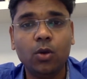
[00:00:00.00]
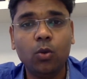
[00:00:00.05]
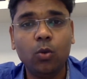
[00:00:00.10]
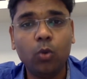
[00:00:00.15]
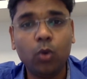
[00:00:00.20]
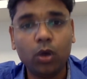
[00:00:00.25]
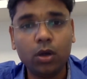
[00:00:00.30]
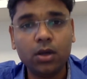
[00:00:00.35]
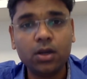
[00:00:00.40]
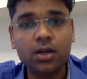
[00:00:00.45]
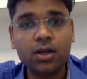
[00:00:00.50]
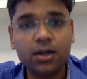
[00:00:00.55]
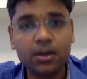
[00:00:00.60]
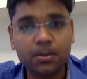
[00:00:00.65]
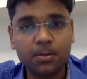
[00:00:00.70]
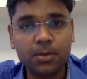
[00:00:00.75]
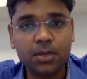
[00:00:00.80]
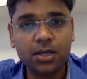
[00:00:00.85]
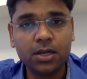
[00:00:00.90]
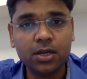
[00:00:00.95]

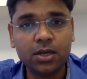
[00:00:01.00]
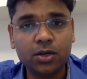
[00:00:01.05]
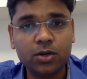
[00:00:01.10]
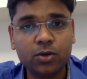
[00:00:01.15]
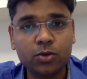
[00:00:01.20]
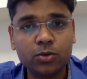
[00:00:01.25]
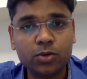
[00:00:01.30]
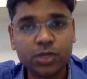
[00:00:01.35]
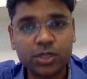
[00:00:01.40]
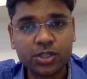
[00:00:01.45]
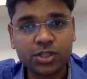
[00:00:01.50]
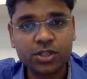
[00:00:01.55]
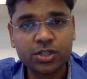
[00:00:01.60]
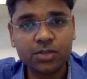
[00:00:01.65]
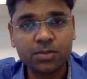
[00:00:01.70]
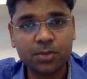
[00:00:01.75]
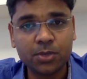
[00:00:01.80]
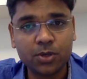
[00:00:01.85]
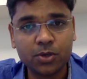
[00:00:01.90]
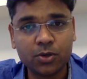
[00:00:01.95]
wanted me to
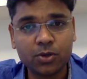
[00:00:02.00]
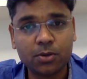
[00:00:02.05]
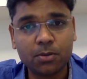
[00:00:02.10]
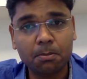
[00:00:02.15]
distribute